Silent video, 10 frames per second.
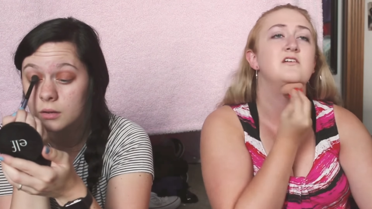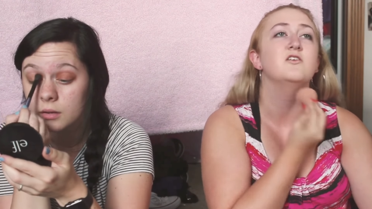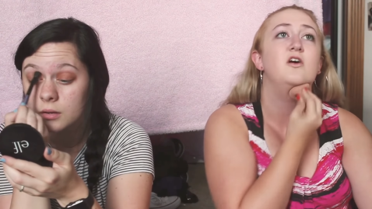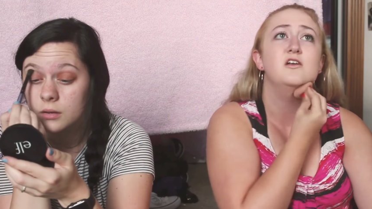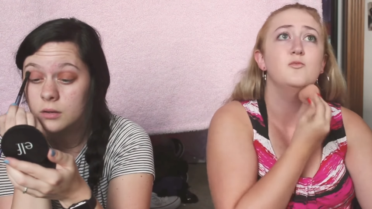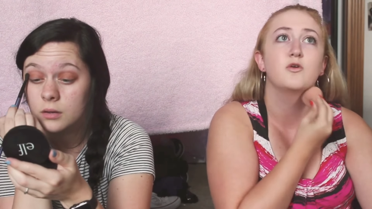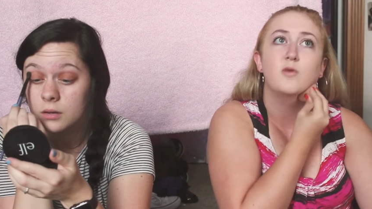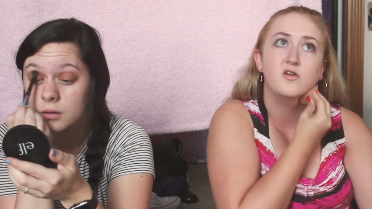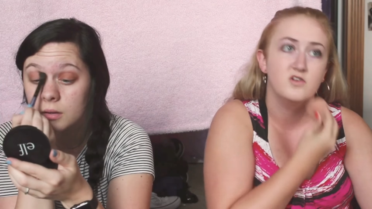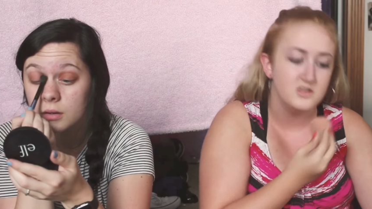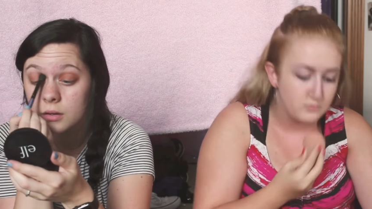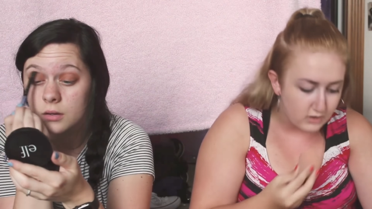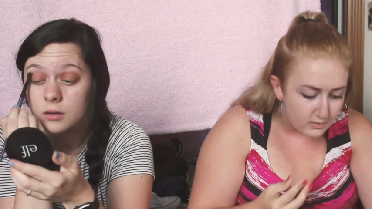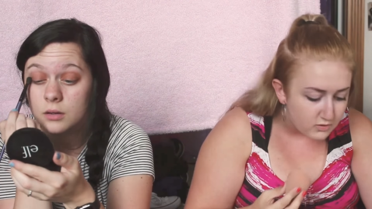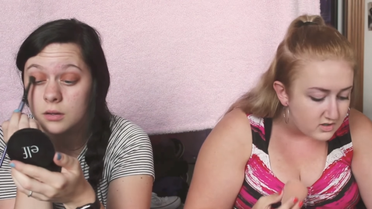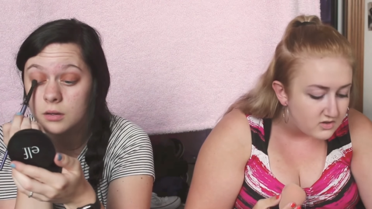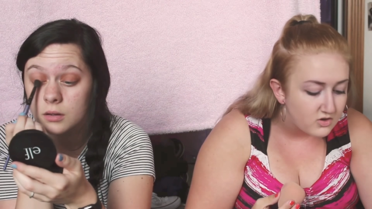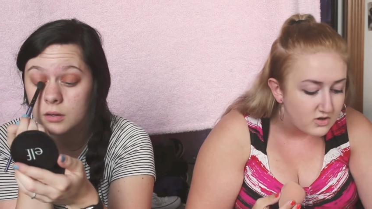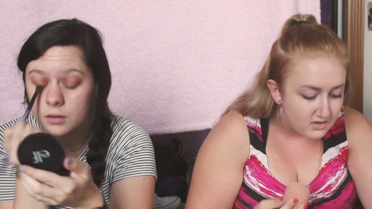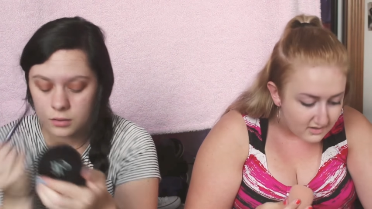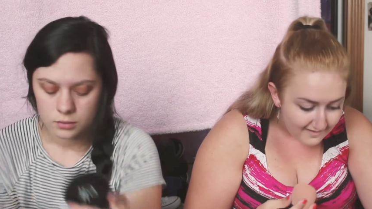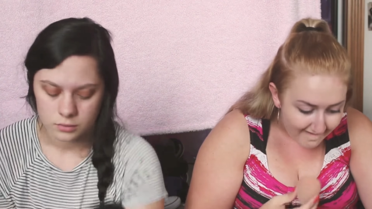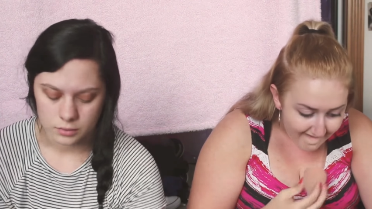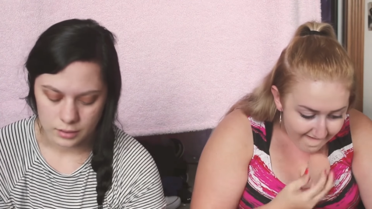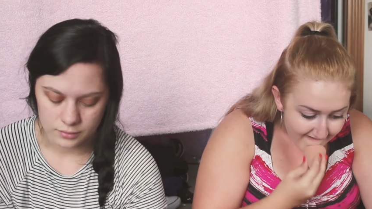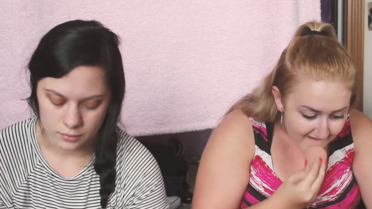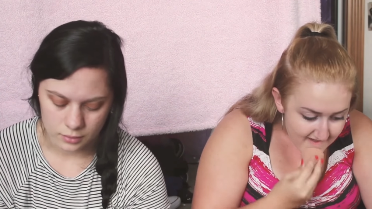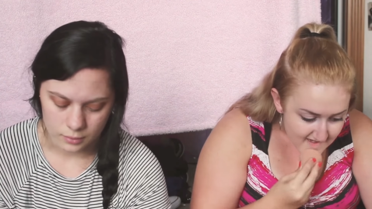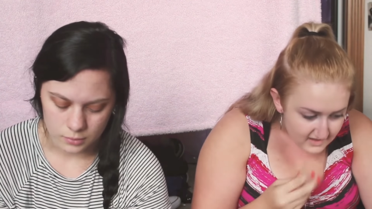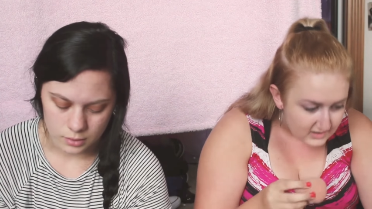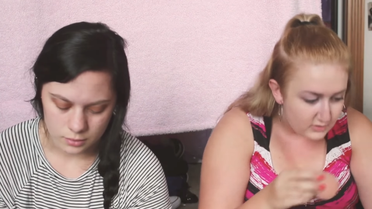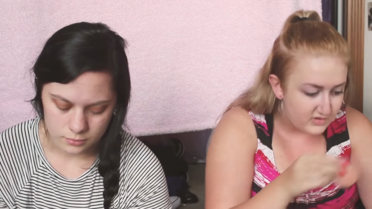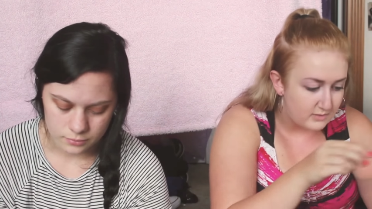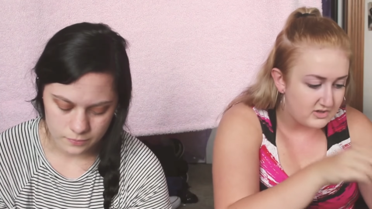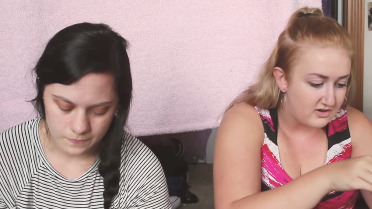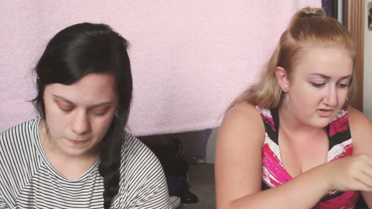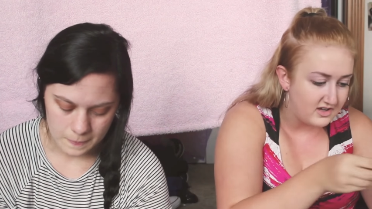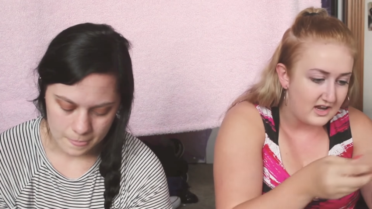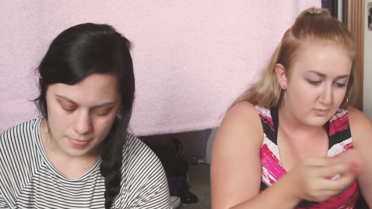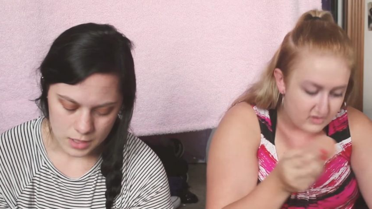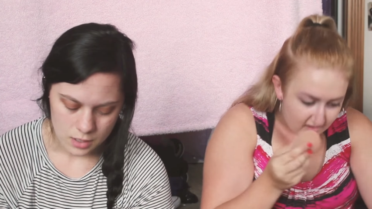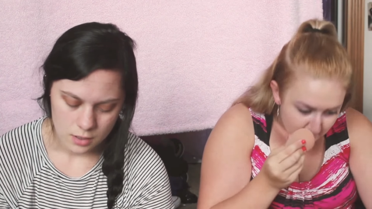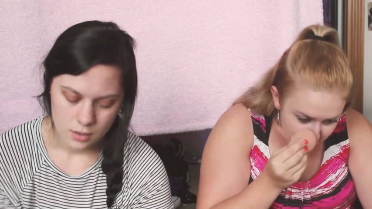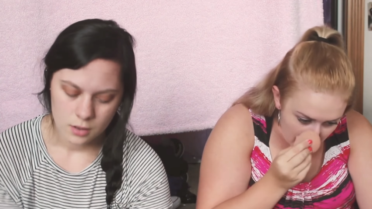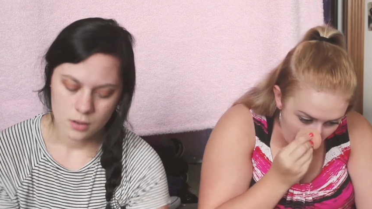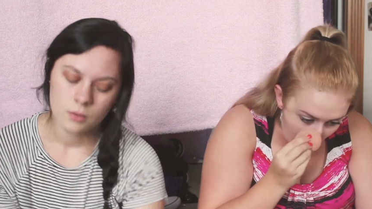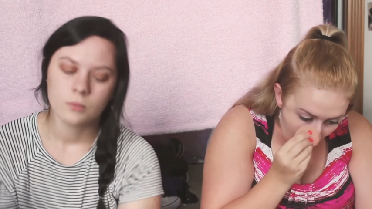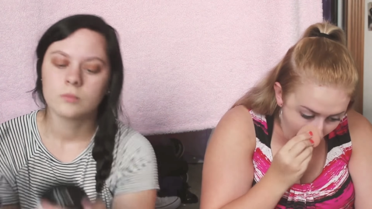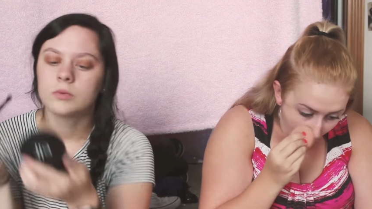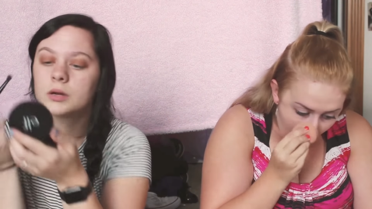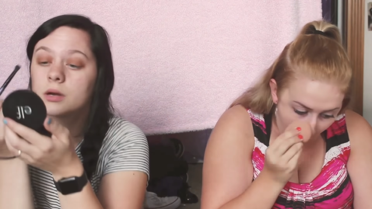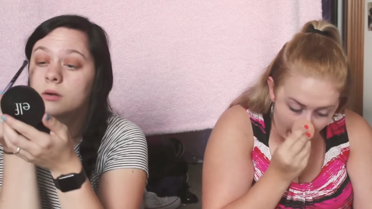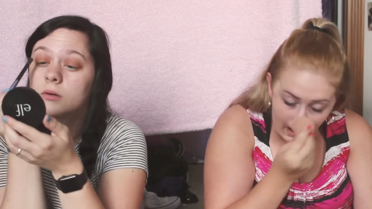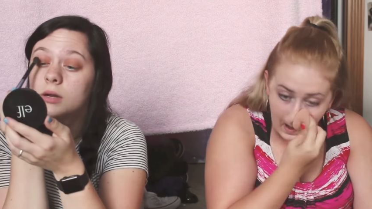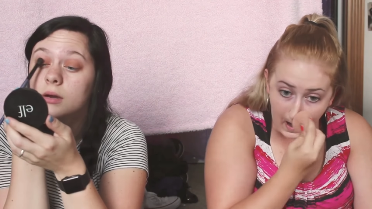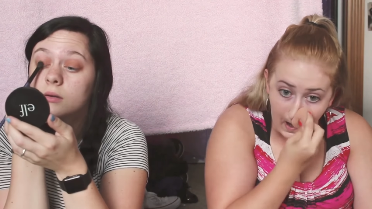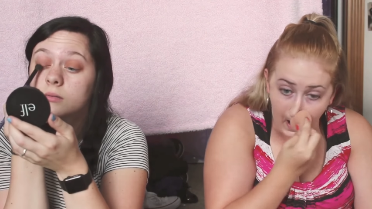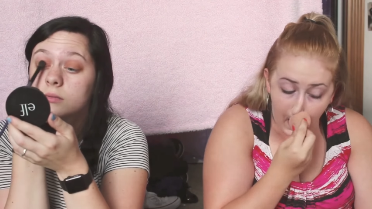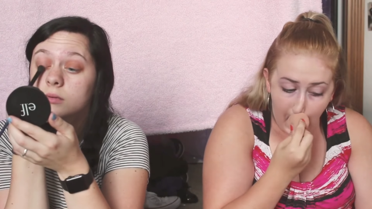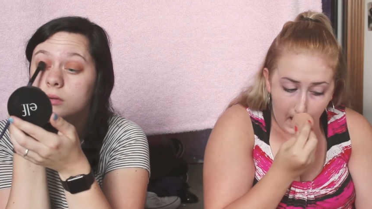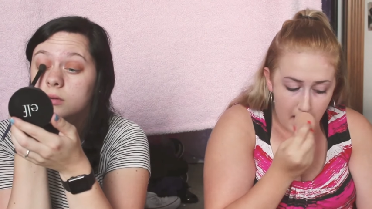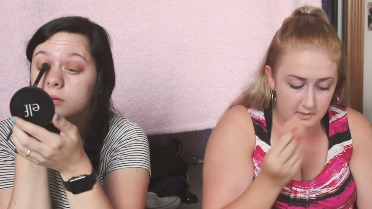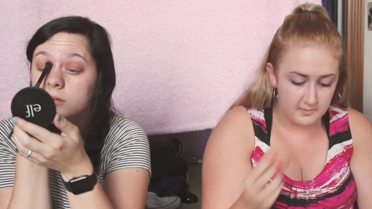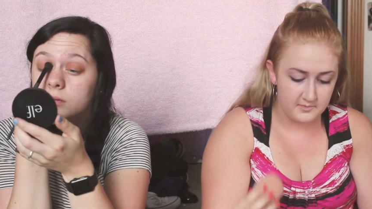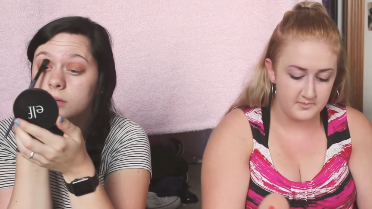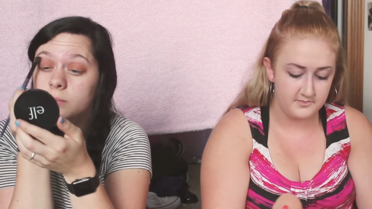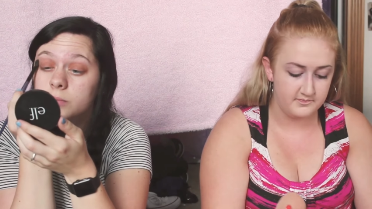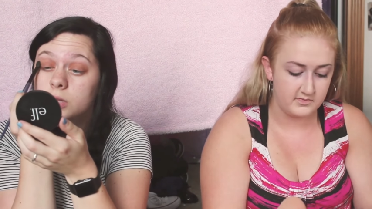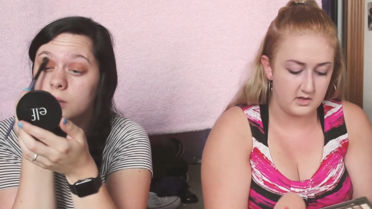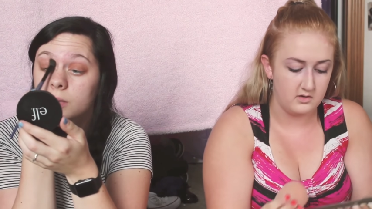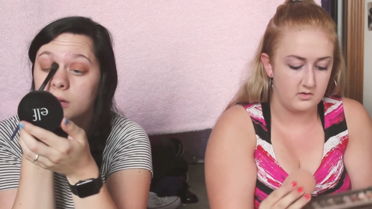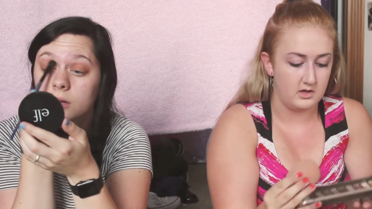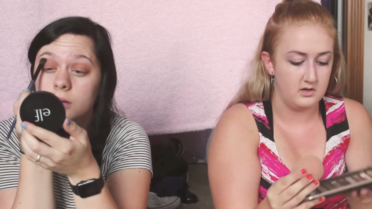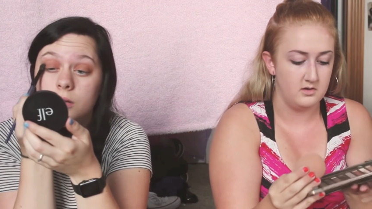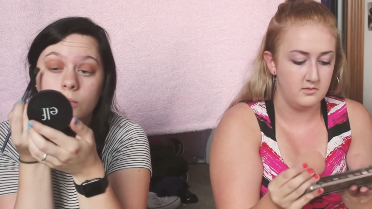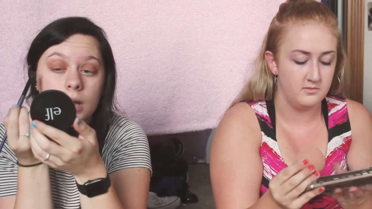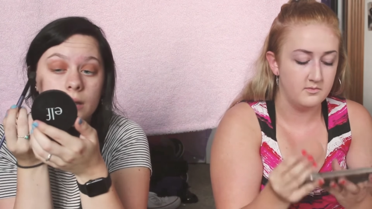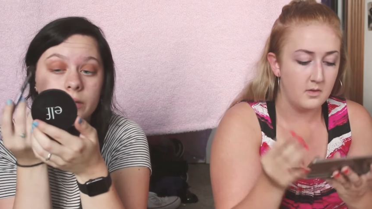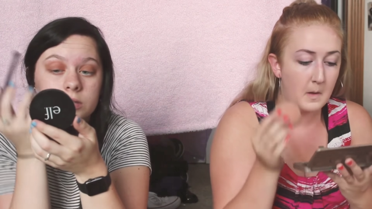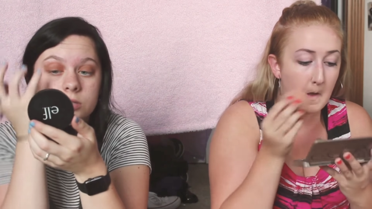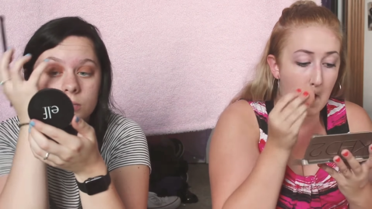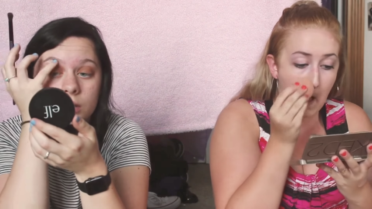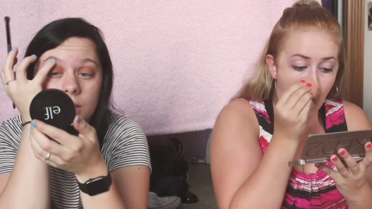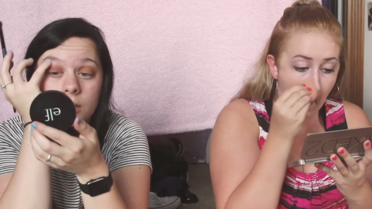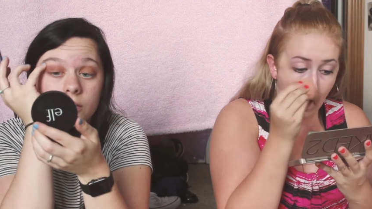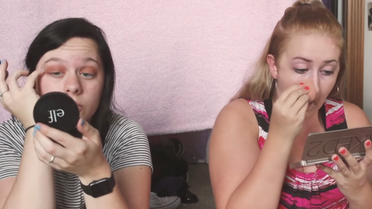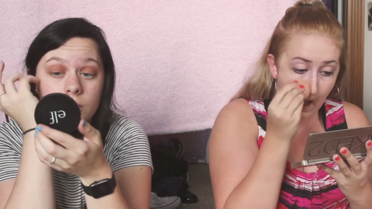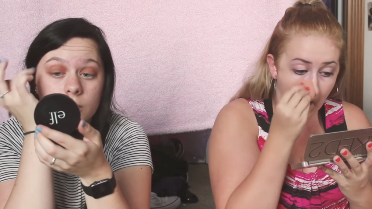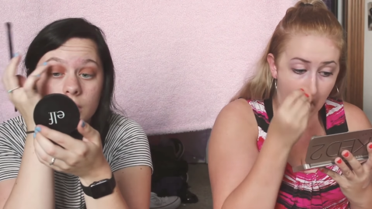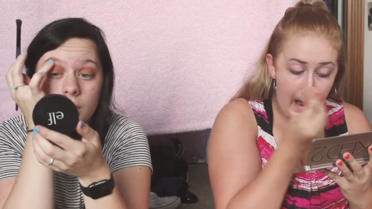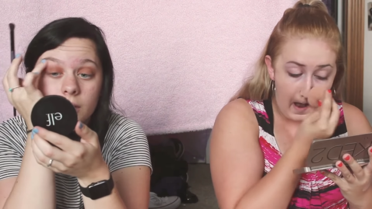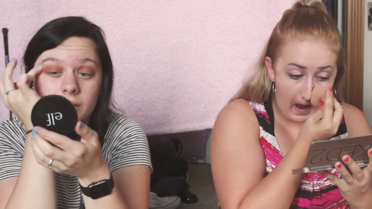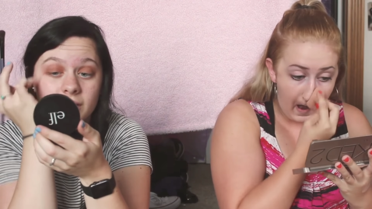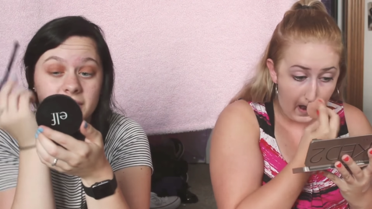Speaker 1: Oh, I didn't bring my lid primer either. That's okay. We skipped down to like 8 steps. We're not going out coloring or nothing. Wow, that just went everywhere.